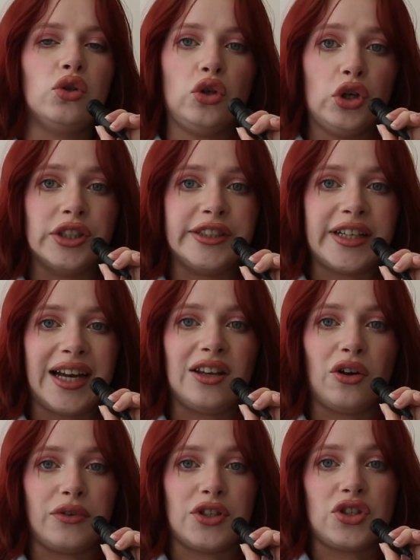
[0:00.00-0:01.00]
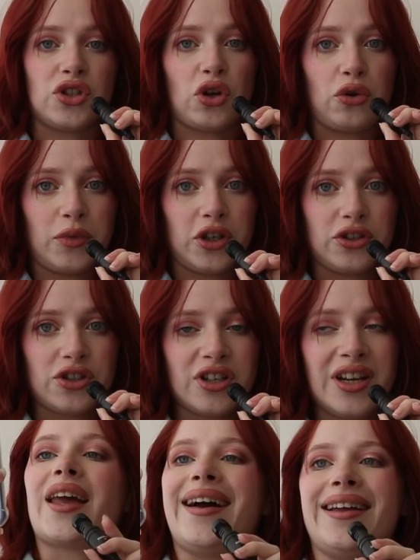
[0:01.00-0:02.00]
good. I love it so much.
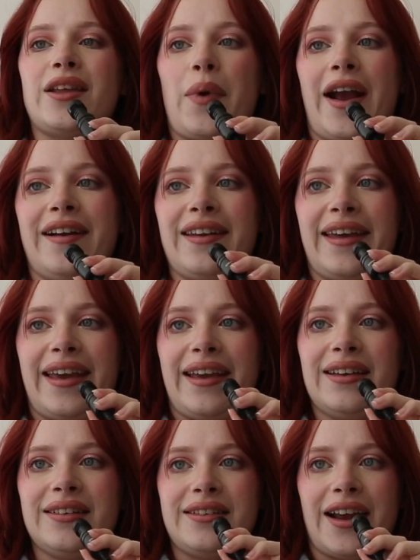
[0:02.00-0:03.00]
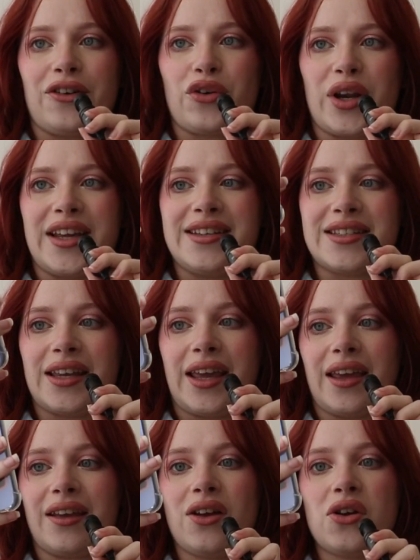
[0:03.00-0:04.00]
And apparently they're
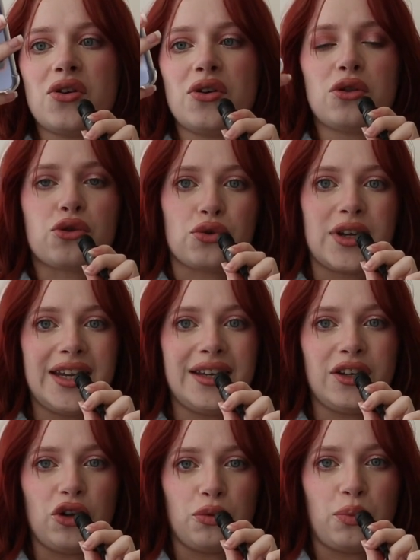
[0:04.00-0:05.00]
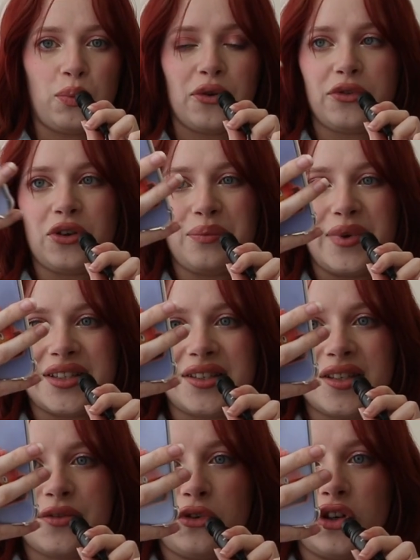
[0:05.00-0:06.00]
releasing 3 new perfume
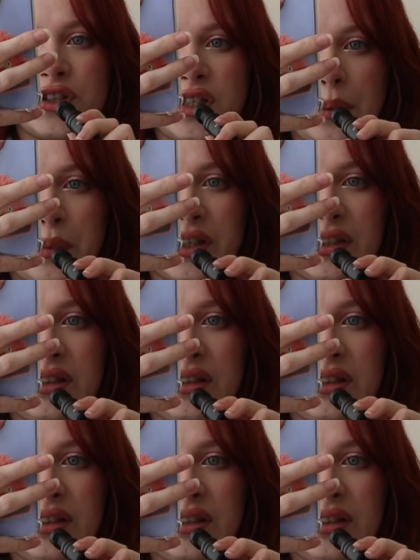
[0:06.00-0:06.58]
mists for the summer,